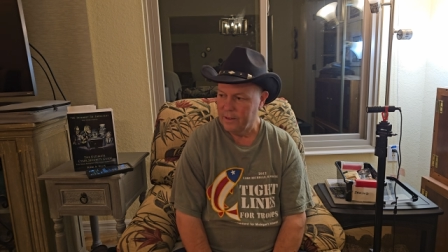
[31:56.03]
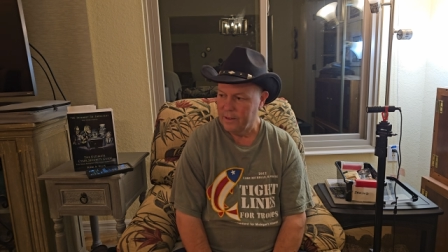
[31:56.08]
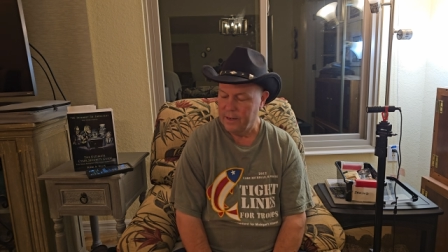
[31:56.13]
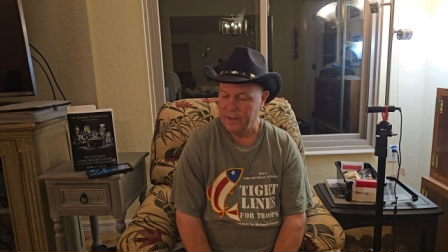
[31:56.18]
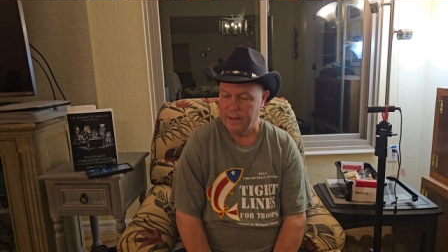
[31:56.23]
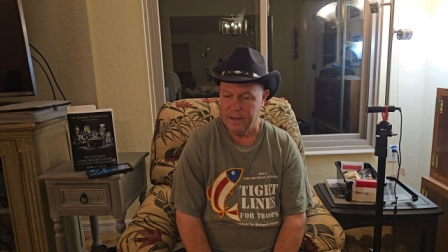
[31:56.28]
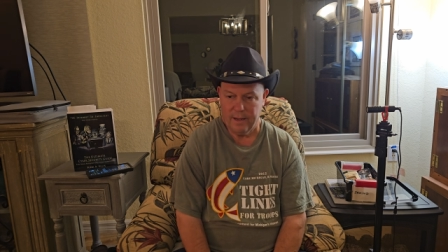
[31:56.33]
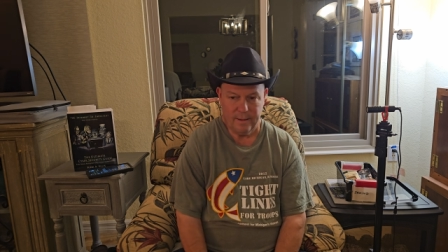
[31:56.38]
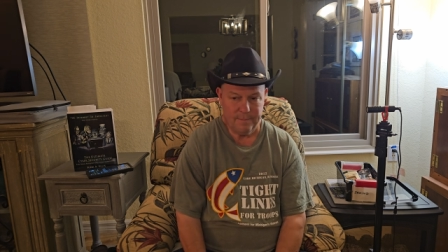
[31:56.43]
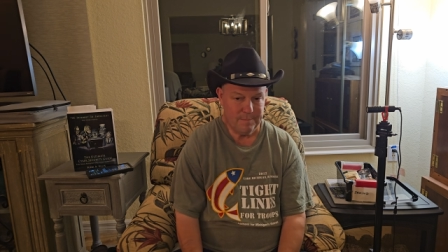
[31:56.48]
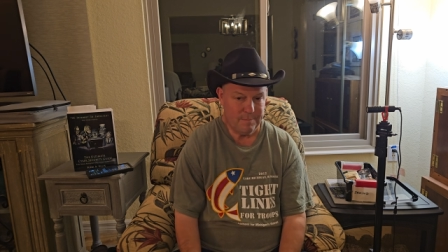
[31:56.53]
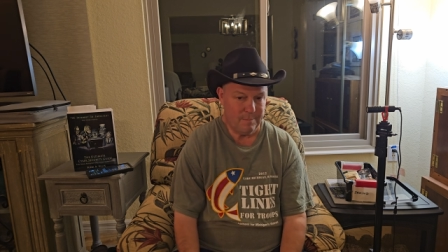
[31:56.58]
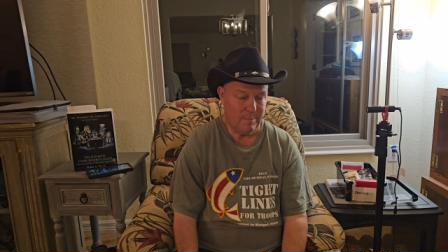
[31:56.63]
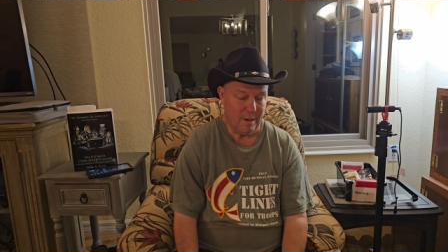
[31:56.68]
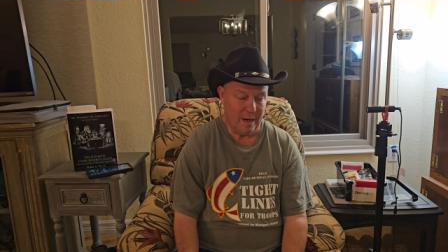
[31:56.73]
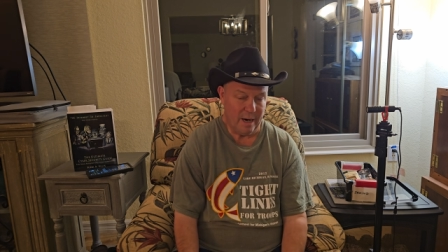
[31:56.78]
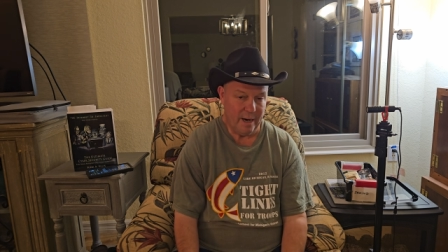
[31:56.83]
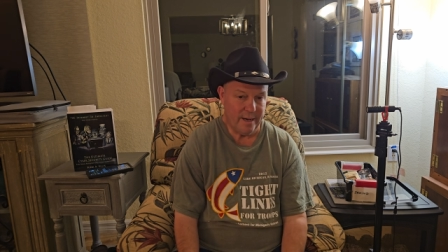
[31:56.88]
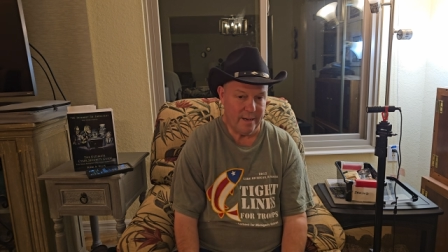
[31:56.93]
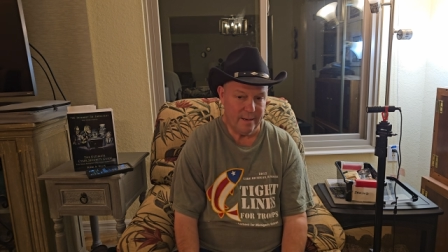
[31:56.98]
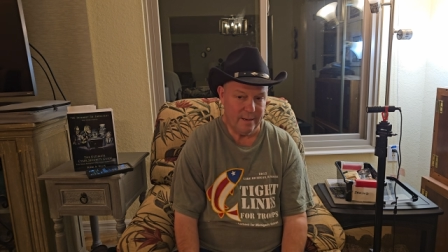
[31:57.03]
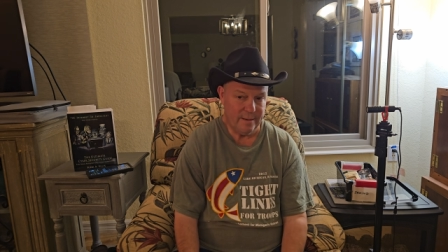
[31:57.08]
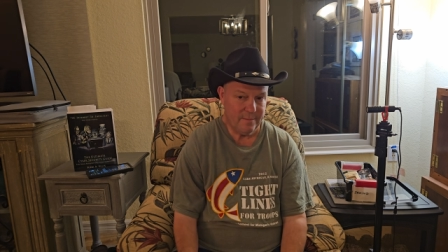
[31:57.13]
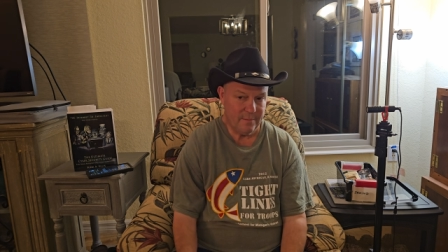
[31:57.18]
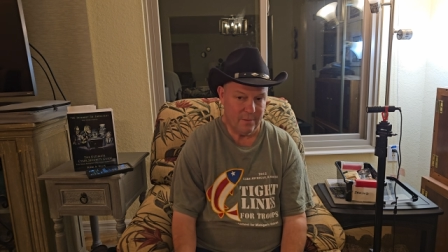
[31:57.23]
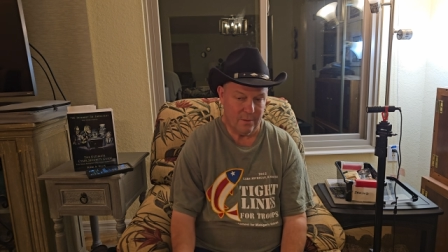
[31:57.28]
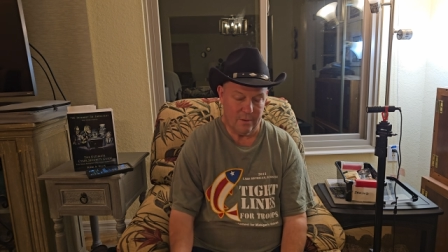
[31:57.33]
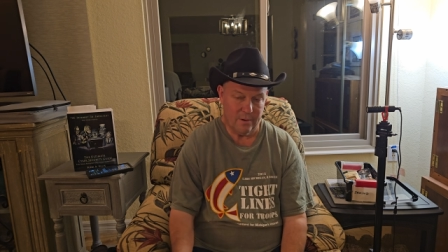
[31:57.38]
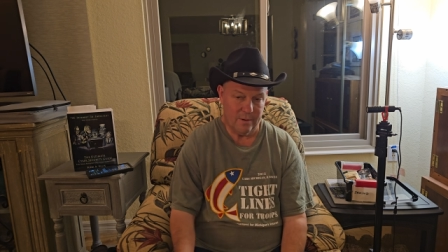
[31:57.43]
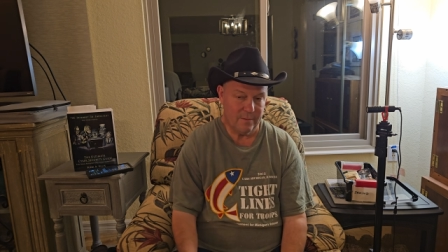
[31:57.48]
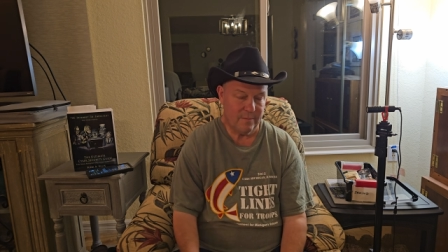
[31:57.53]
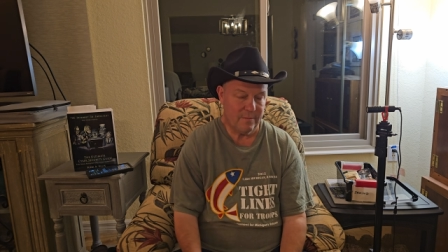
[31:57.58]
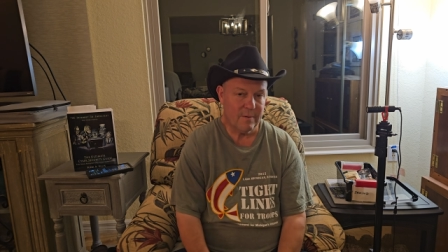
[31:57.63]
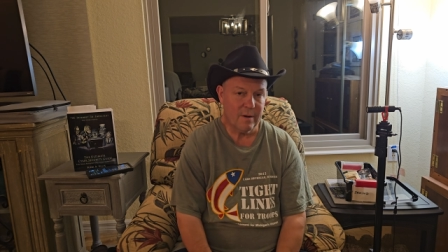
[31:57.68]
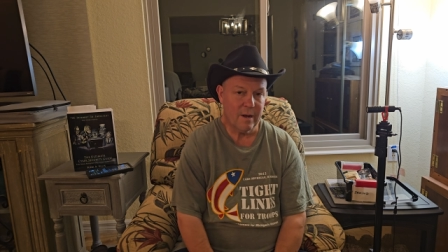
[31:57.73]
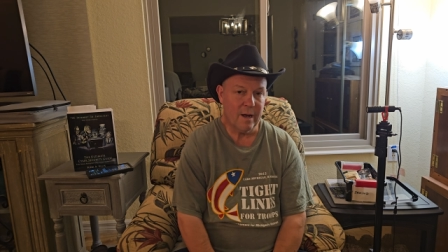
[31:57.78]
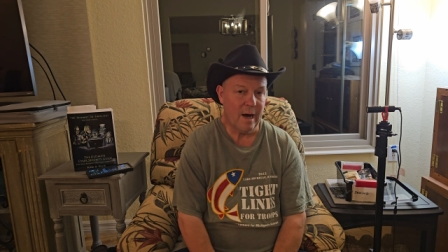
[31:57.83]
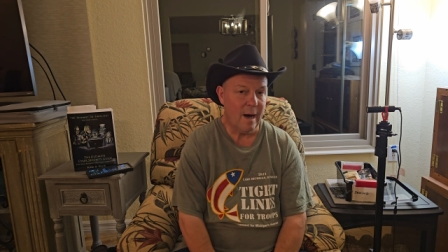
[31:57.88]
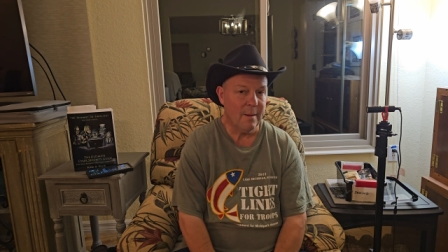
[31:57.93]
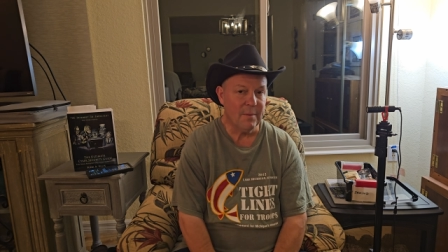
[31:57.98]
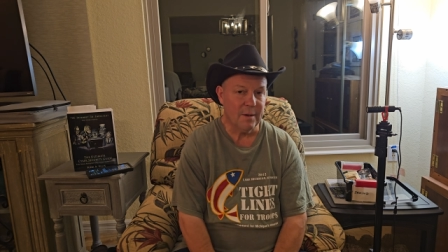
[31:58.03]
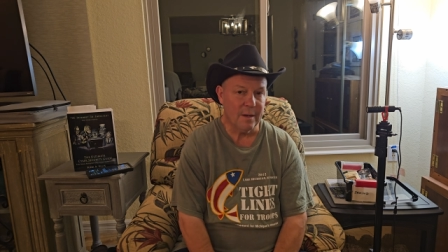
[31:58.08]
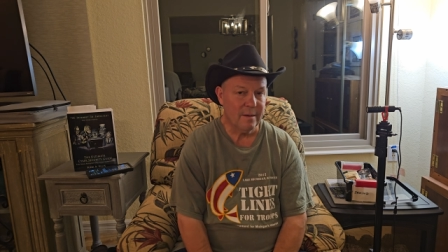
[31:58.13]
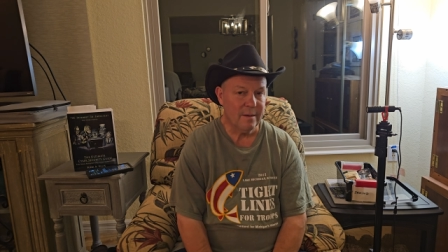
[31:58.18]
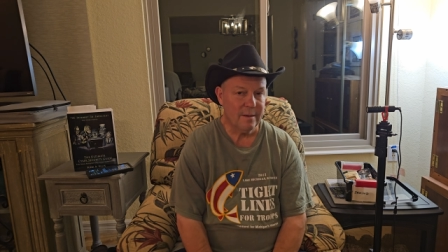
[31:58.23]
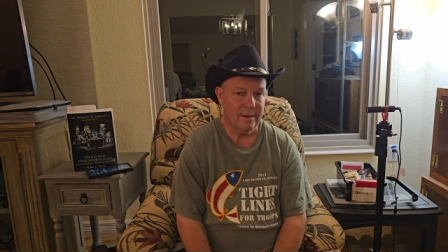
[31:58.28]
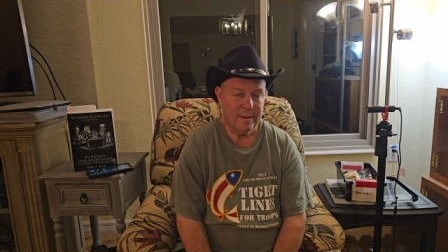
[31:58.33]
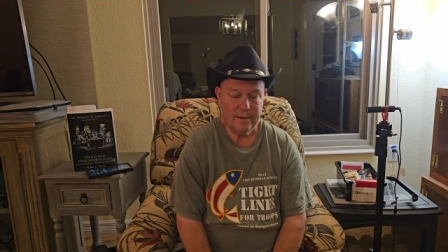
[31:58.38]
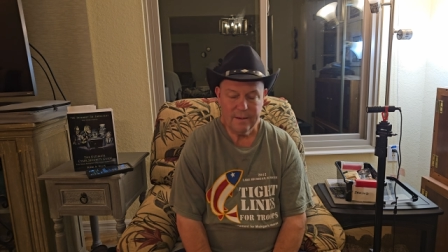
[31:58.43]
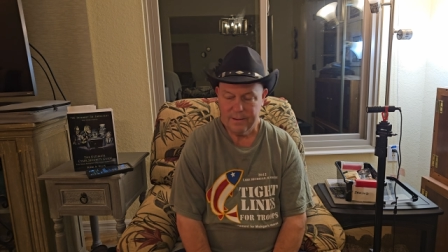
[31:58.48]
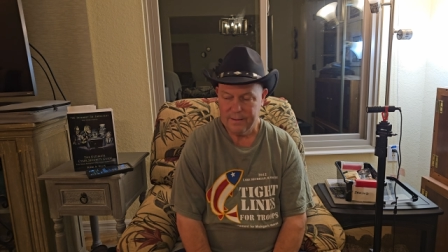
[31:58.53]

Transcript: and Biden or Kamala,